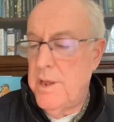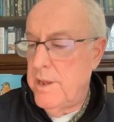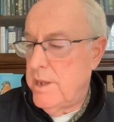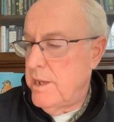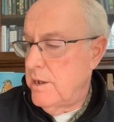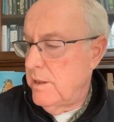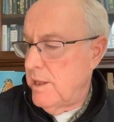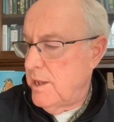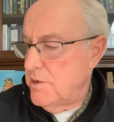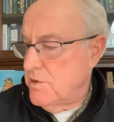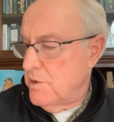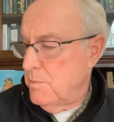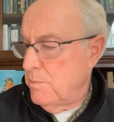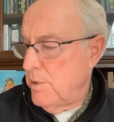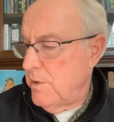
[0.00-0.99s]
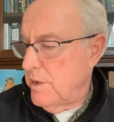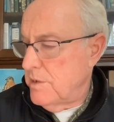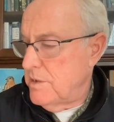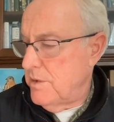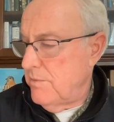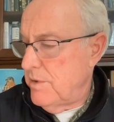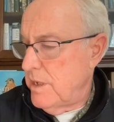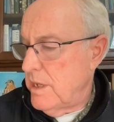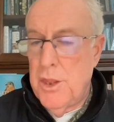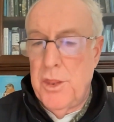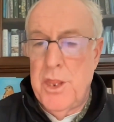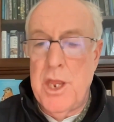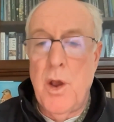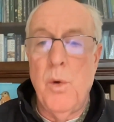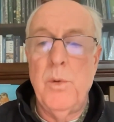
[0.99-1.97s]
ecological productivity.
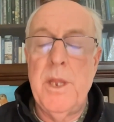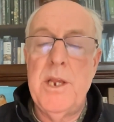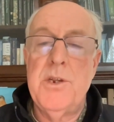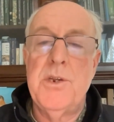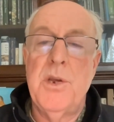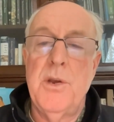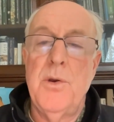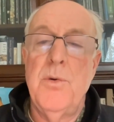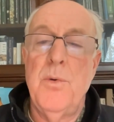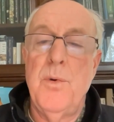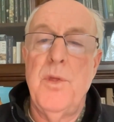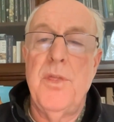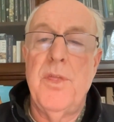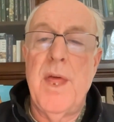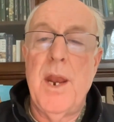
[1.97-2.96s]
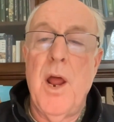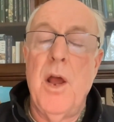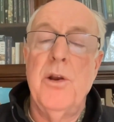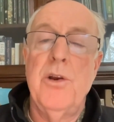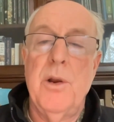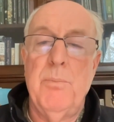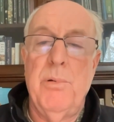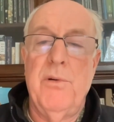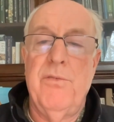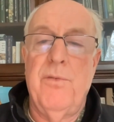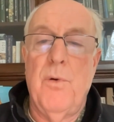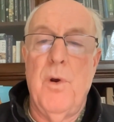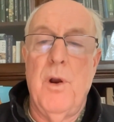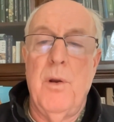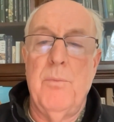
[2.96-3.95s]
The only two that
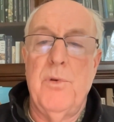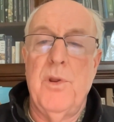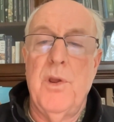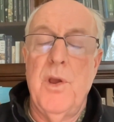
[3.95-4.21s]
underperformed